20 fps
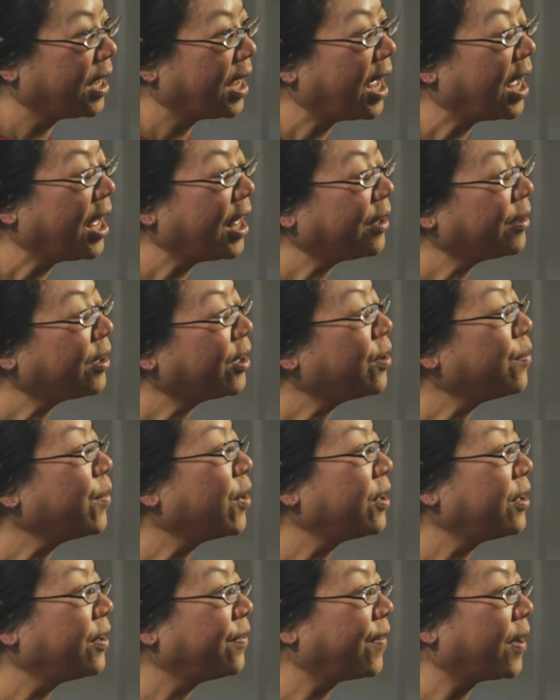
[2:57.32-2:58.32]
Our
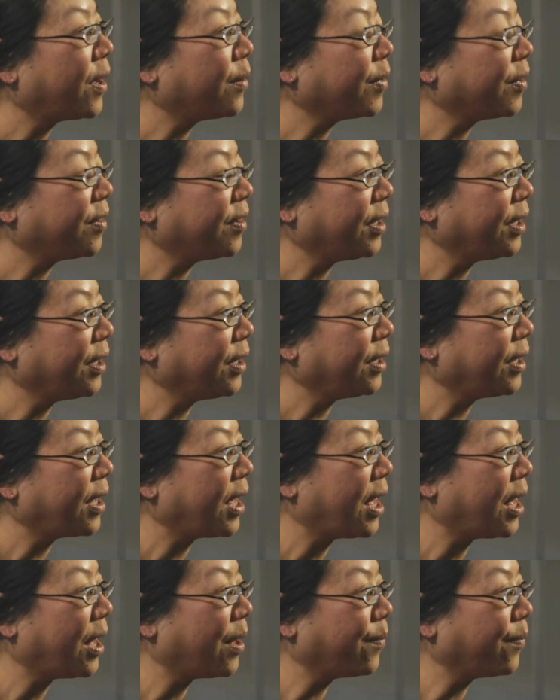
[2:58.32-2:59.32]
community pharmacy
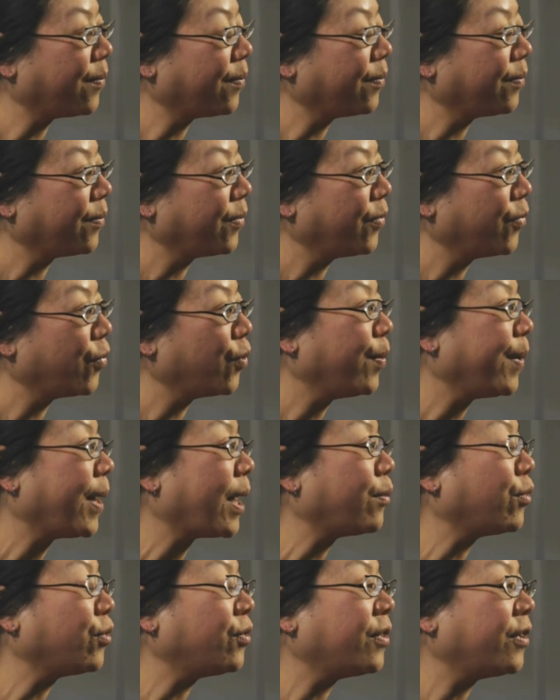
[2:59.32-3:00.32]
will be
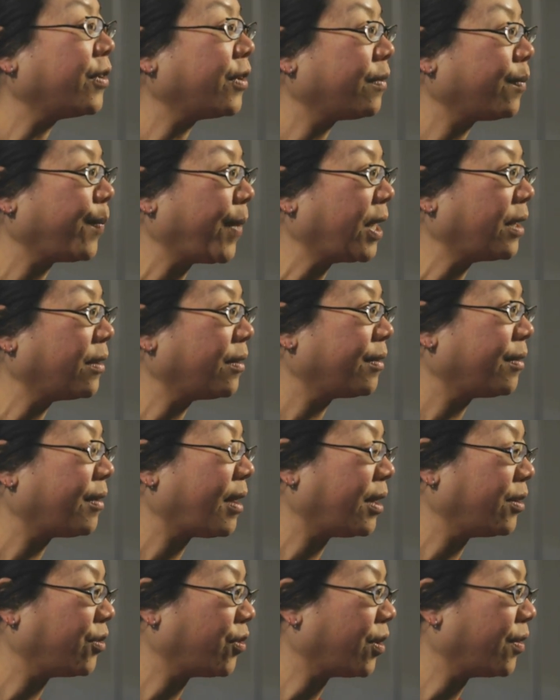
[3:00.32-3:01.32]
able to dispense
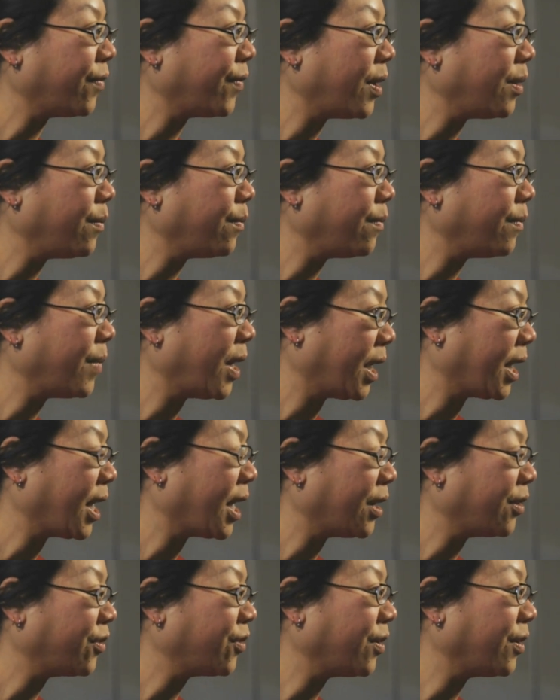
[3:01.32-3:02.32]
HIV
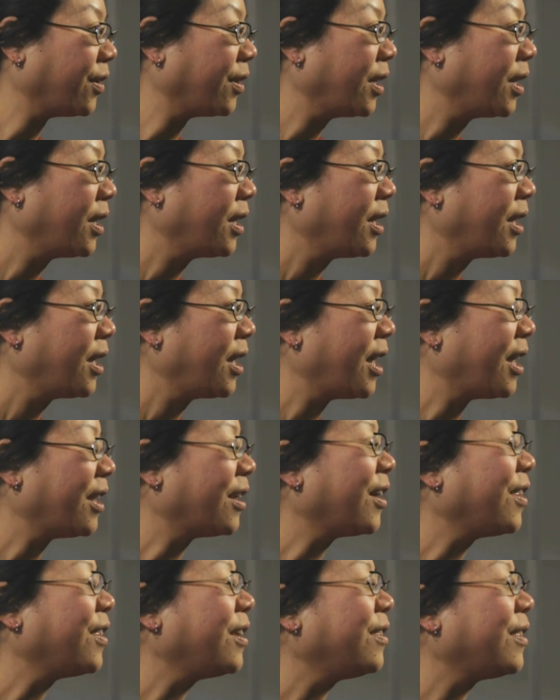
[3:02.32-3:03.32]
medication, and
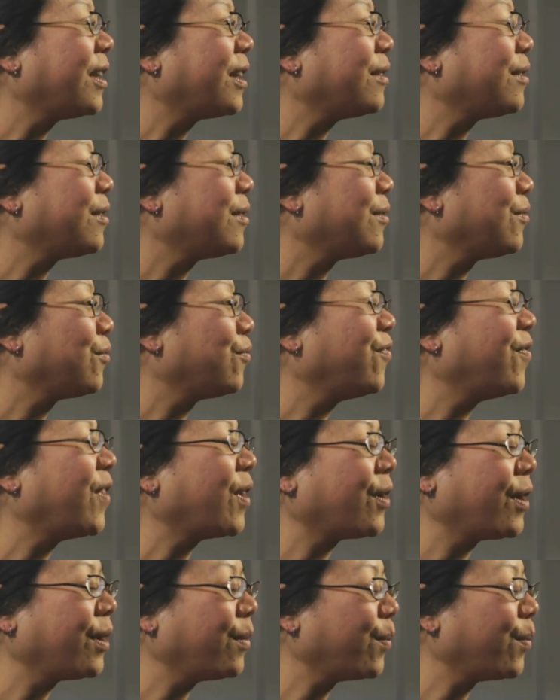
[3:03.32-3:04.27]
I think that's very